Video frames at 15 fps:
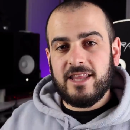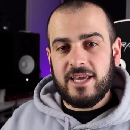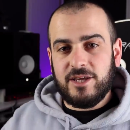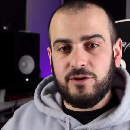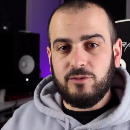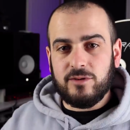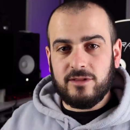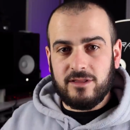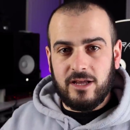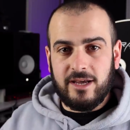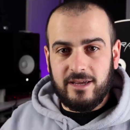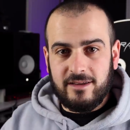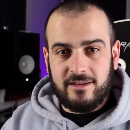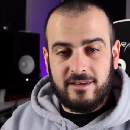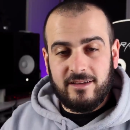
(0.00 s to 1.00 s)
that you would
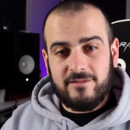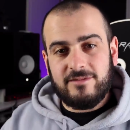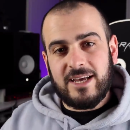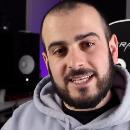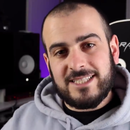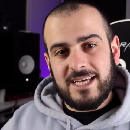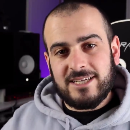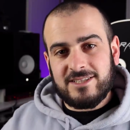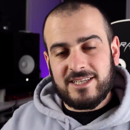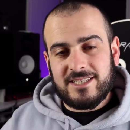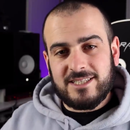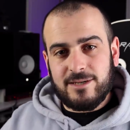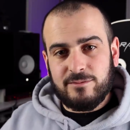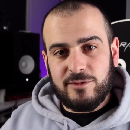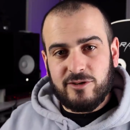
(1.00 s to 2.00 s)
like. If that sounds like
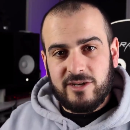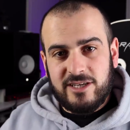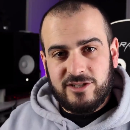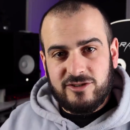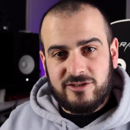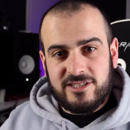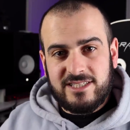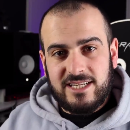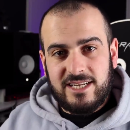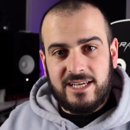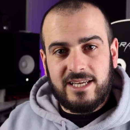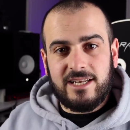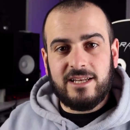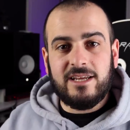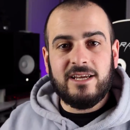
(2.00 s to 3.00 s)
something you're interested
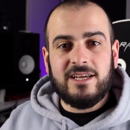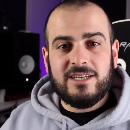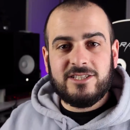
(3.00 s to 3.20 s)
in,